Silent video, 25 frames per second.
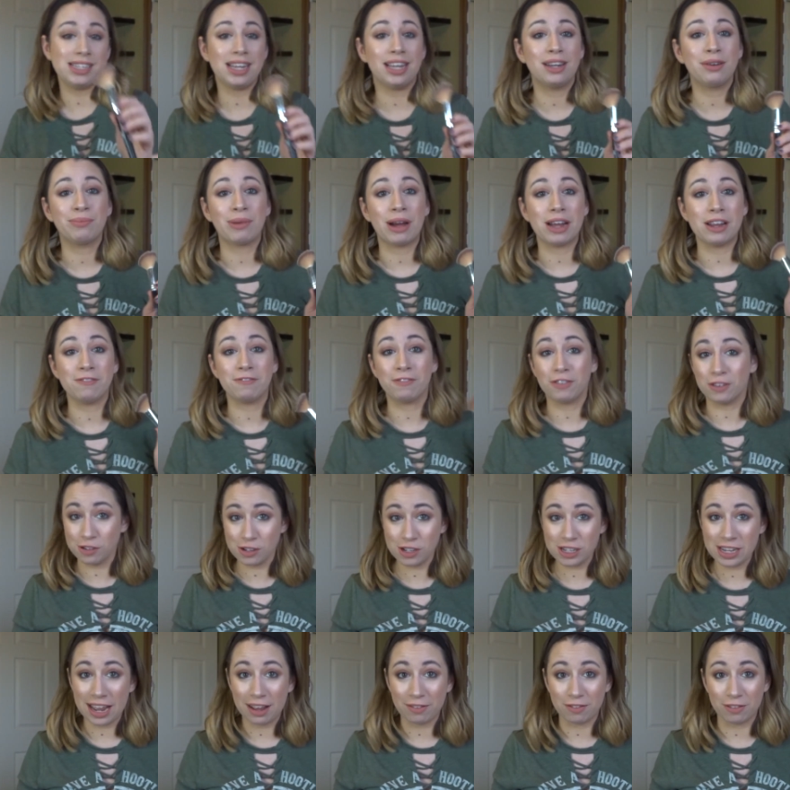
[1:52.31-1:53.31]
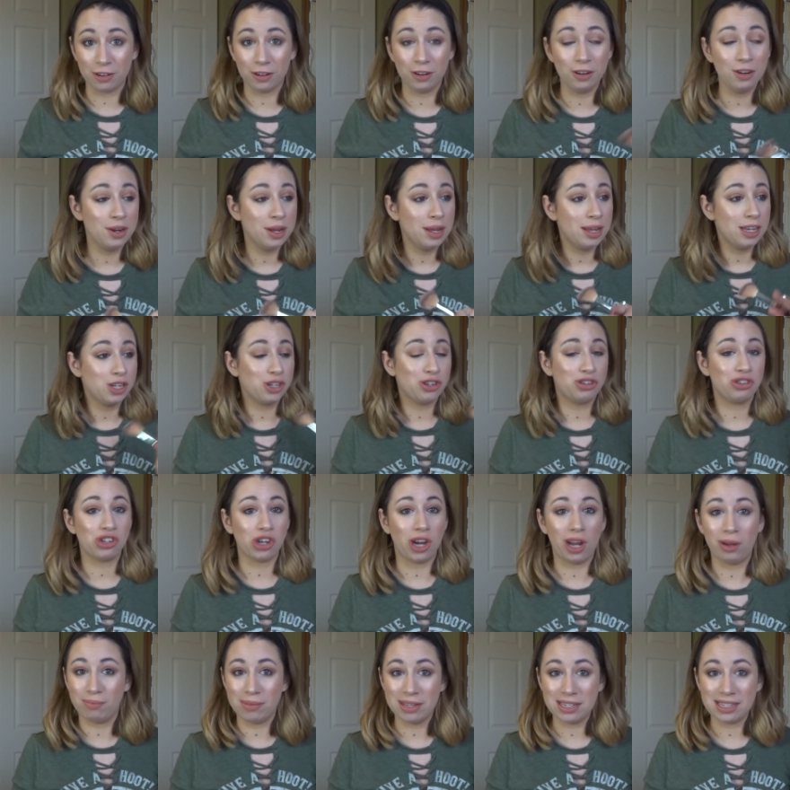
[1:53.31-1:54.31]
done my first ever
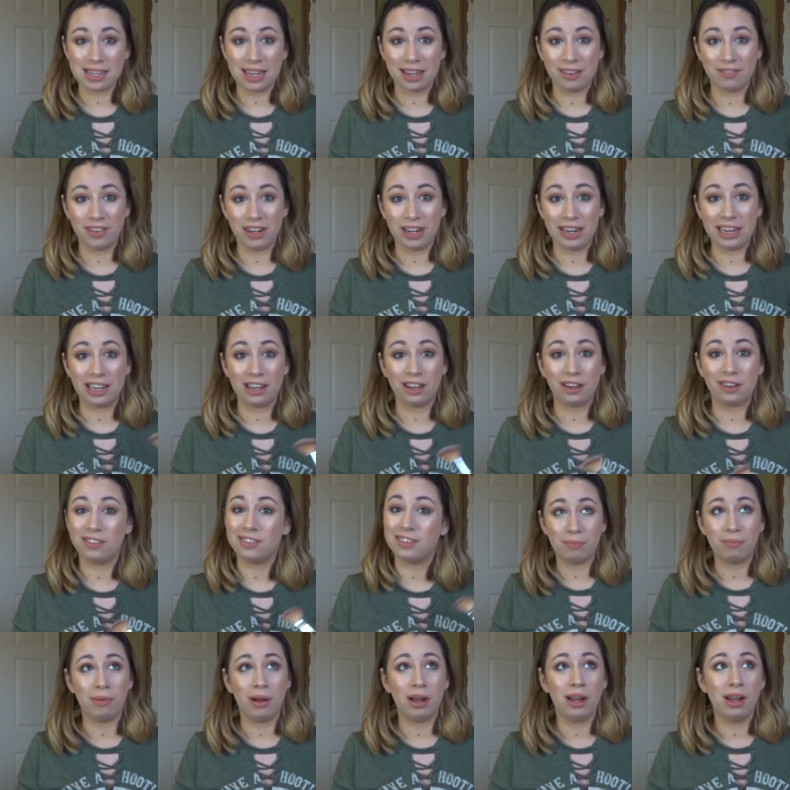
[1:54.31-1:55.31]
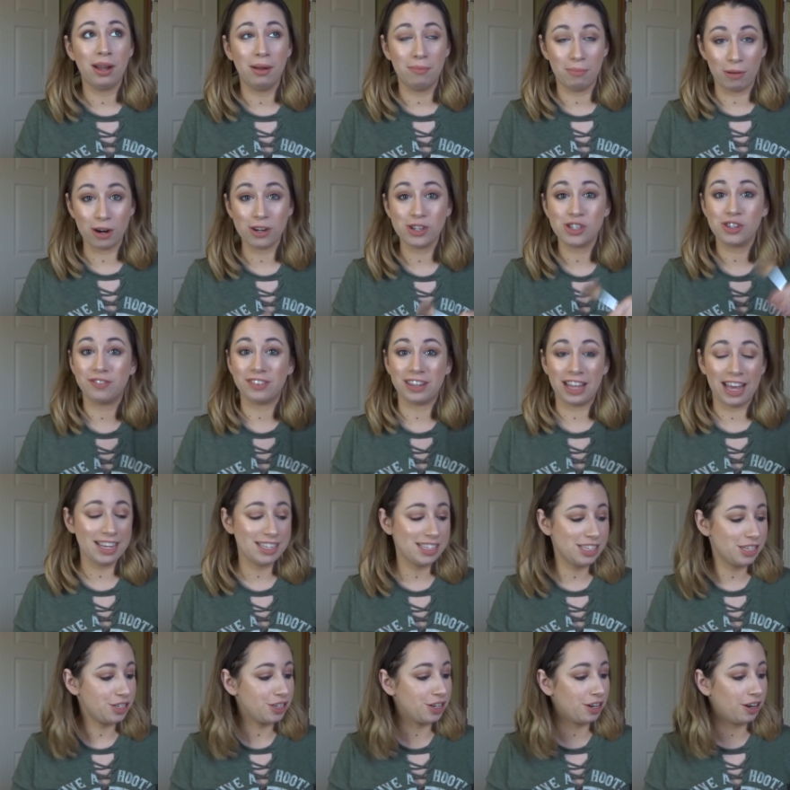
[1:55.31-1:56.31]
Shop Miss A video March of
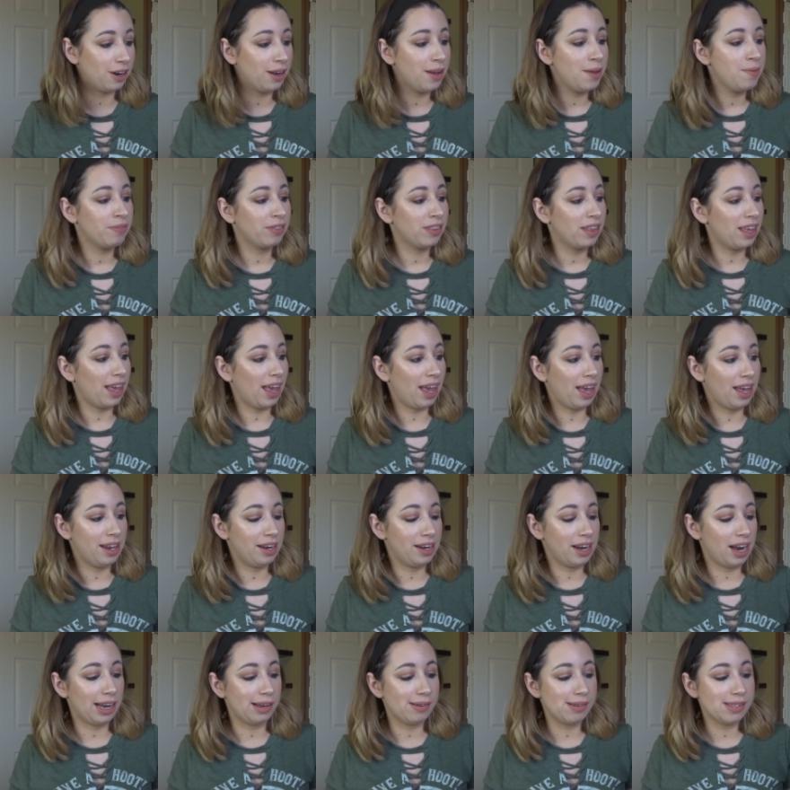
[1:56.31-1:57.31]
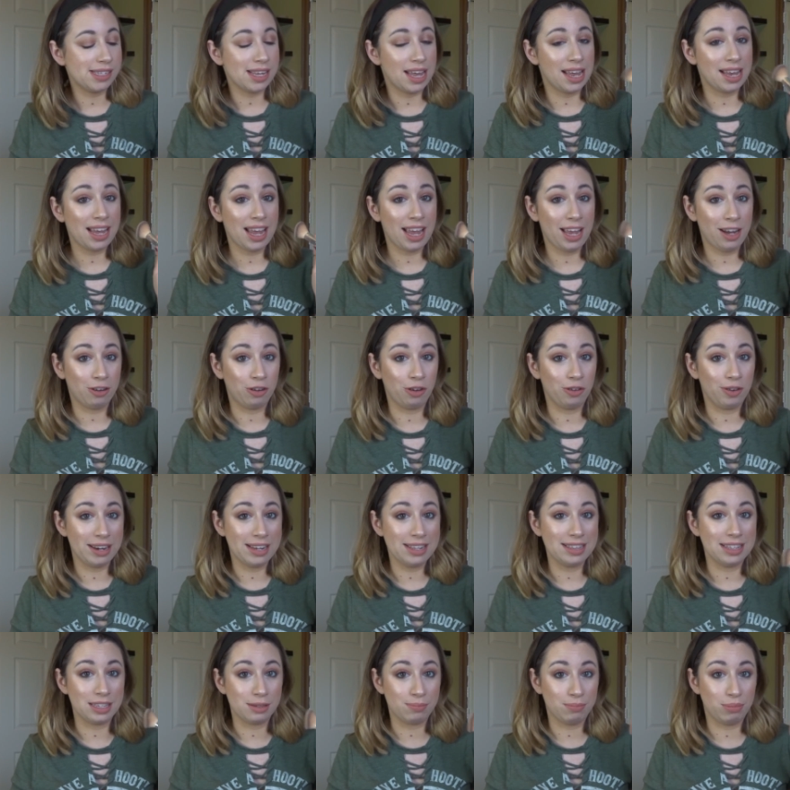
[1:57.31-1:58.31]
last year and I was saying how
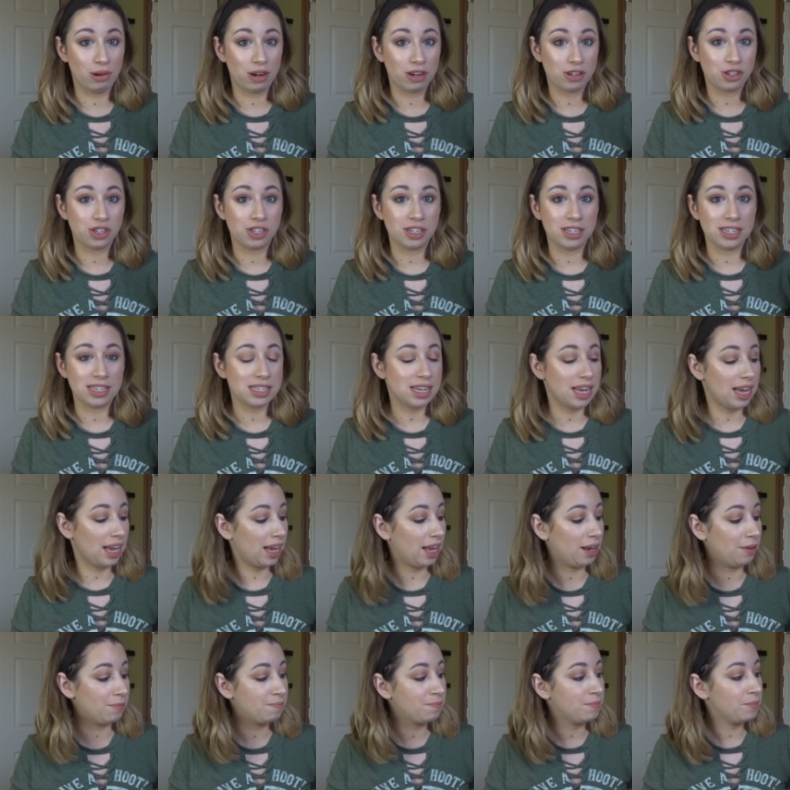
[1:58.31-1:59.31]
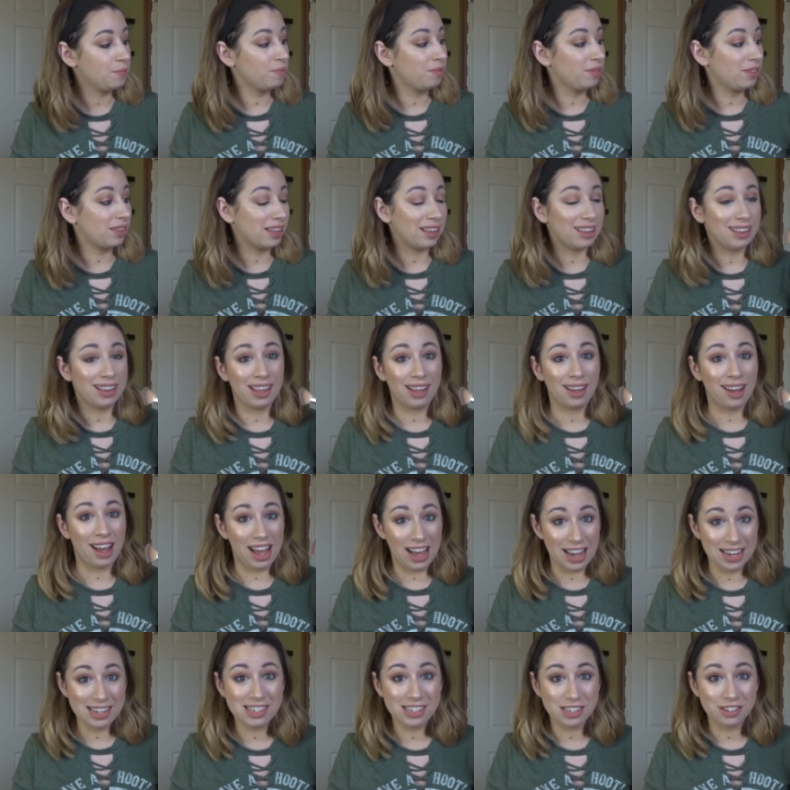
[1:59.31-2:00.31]
great this brush is and
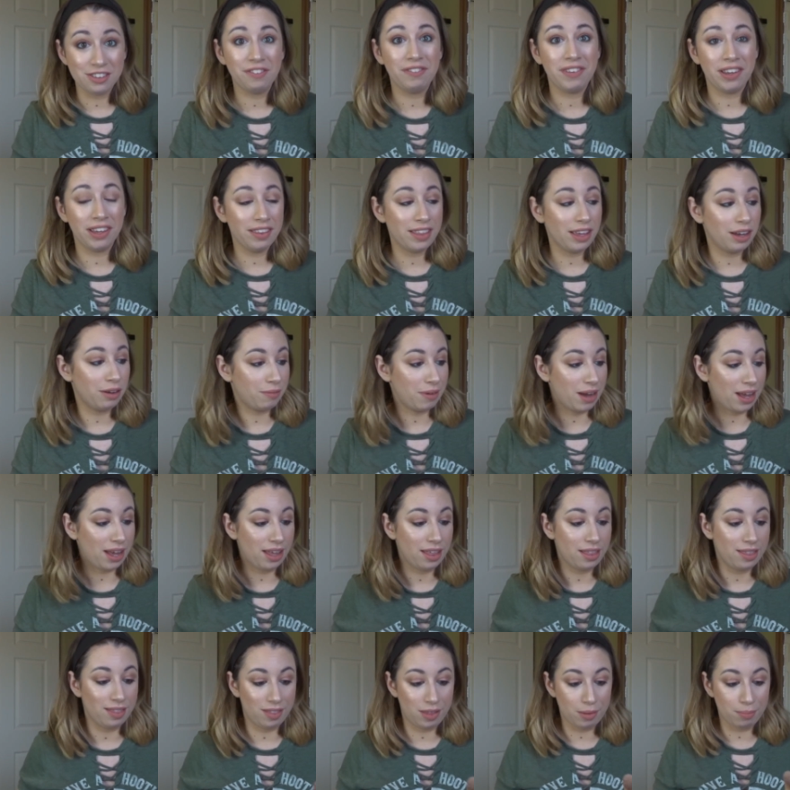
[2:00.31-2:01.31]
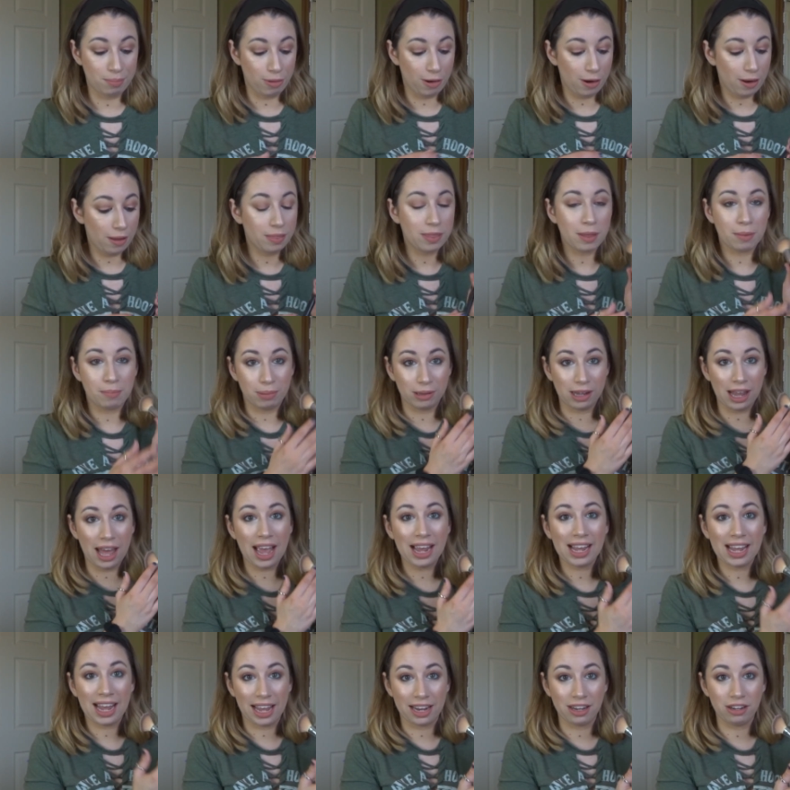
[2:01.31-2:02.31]
I still feel that way. The, the
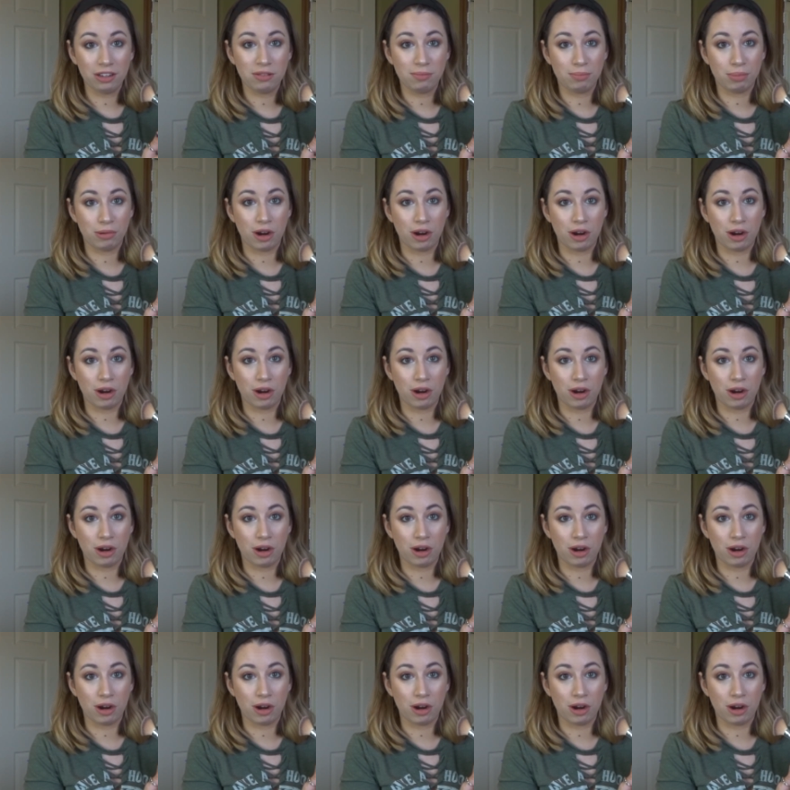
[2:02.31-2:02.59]
black handled